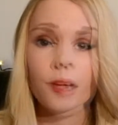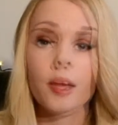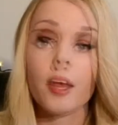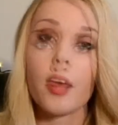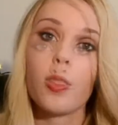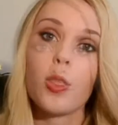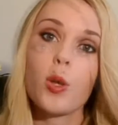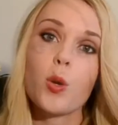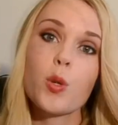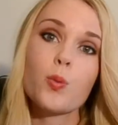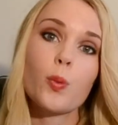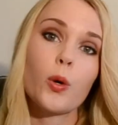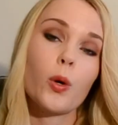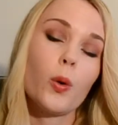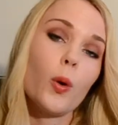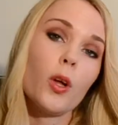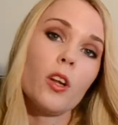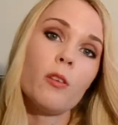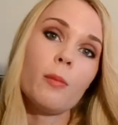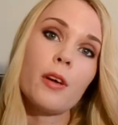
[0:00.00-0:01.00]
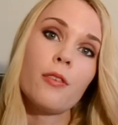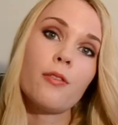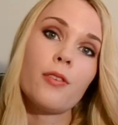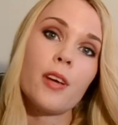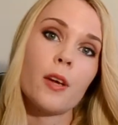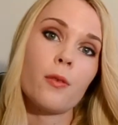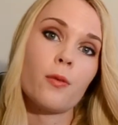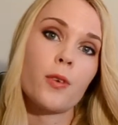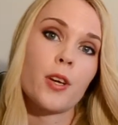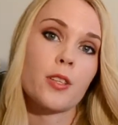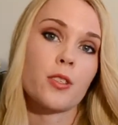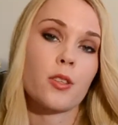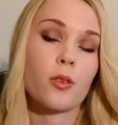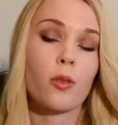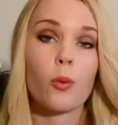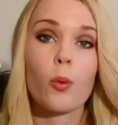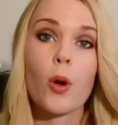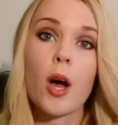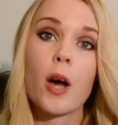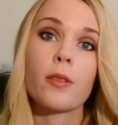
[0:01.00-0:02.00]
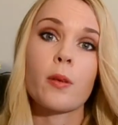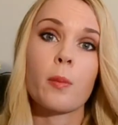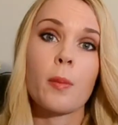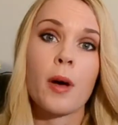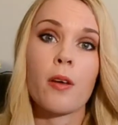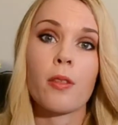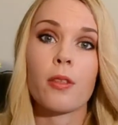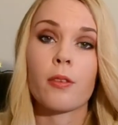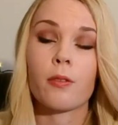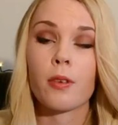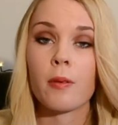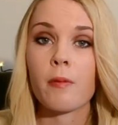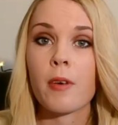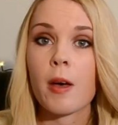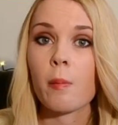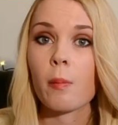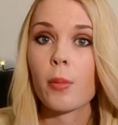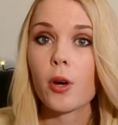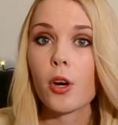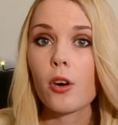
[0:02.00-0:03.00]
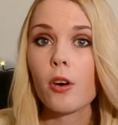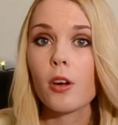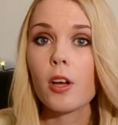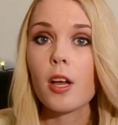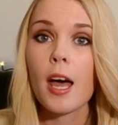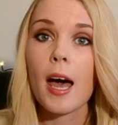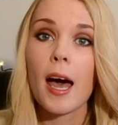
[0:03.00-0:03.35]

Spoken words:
And those were all of my favorites throughout the month of November.